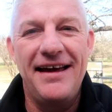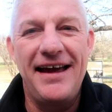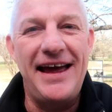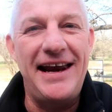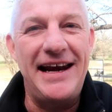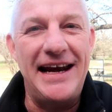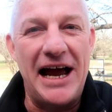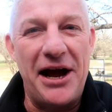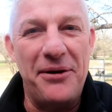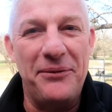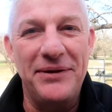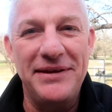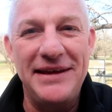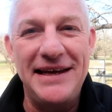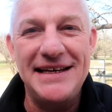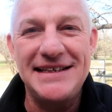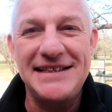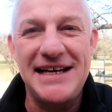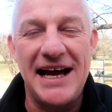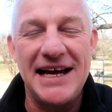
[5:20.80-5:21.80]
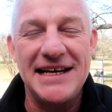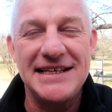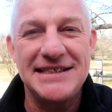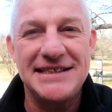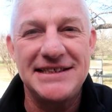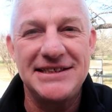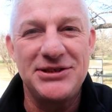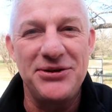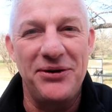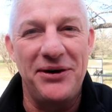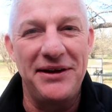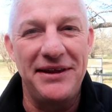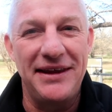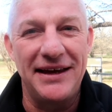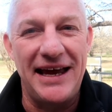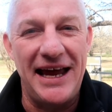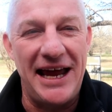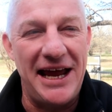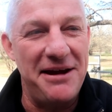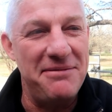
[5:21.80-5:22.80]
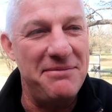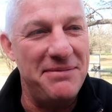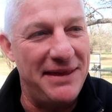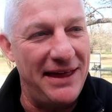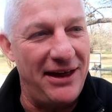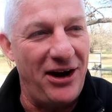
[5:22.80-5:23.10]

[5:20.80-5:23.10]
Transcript: Anyhow, when these guys joined the game,